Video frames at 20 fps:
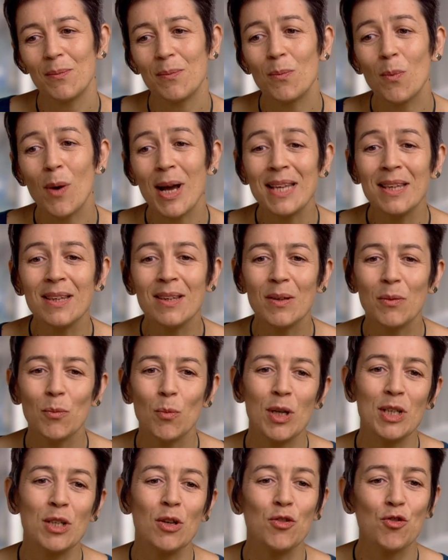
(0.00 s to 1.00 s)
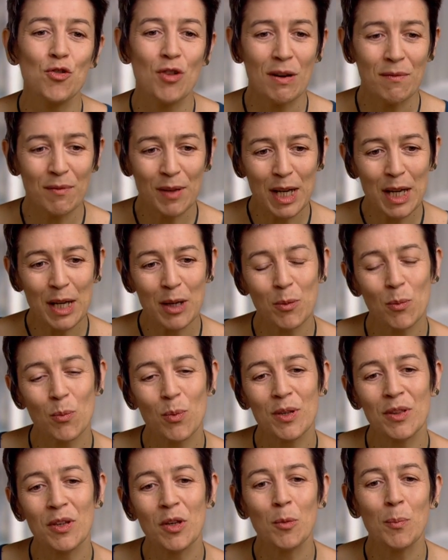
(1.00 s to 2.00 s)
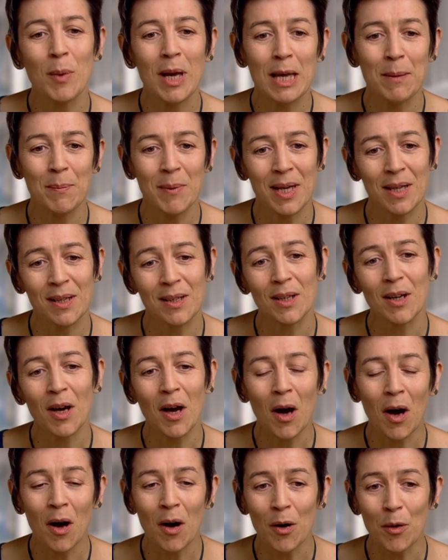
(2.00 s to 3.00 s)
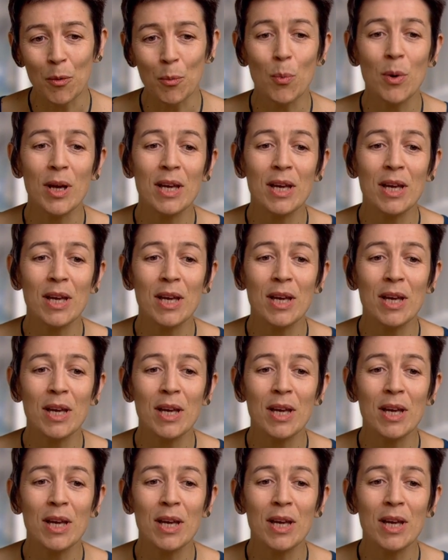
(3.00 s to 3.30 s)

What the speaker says: When you're travelling with your baby in a car,